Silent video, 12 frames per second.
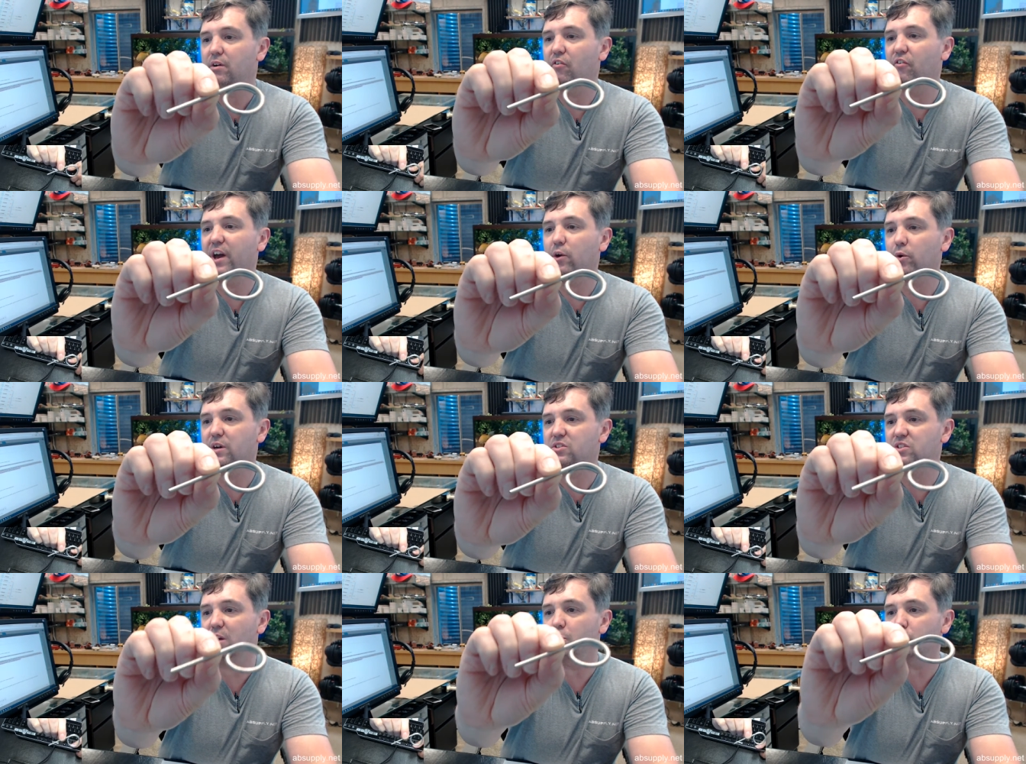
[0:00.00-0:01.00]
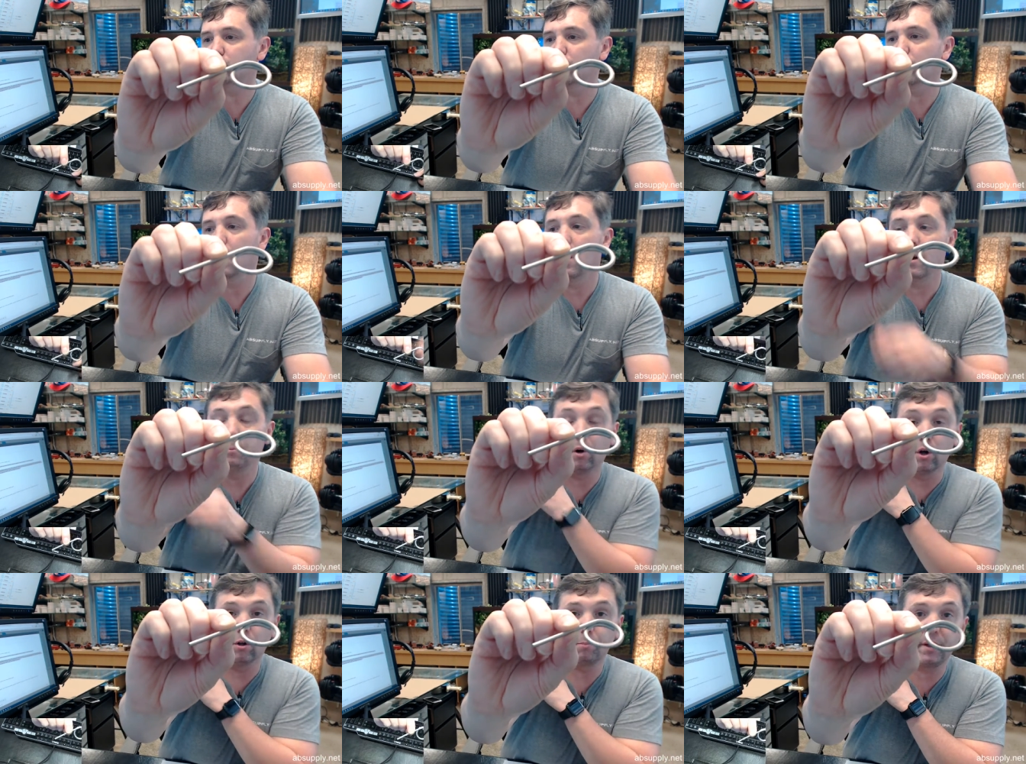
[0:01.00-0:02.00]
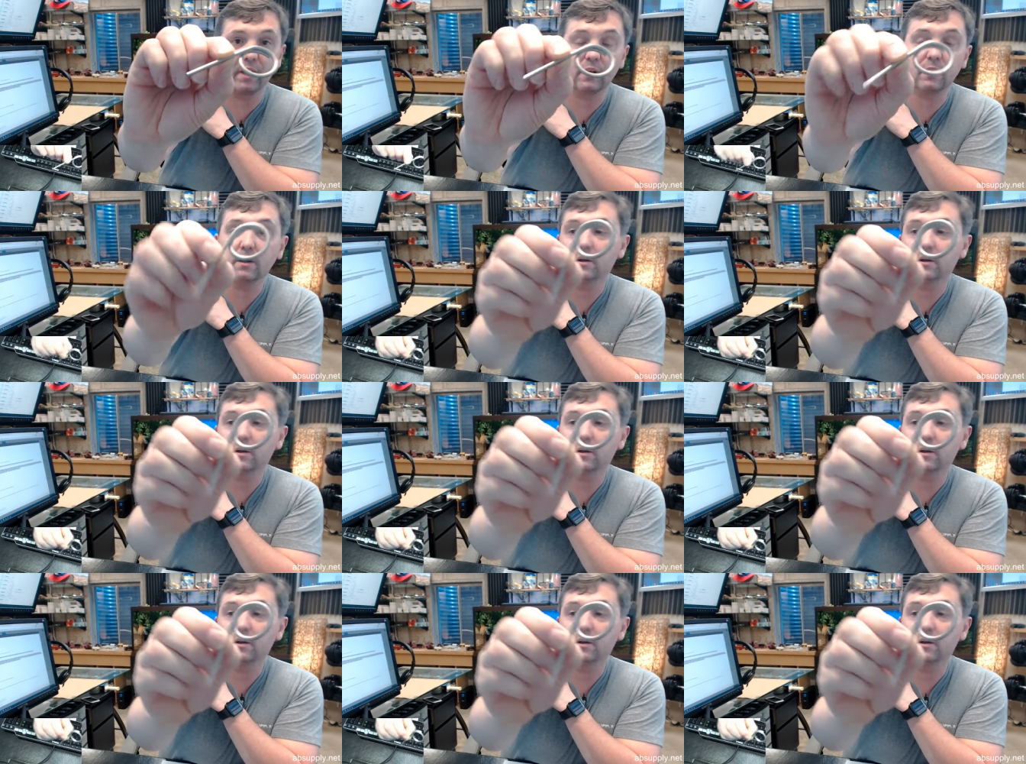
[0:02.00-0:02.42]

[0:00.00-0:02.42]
fire extinguisher pull pin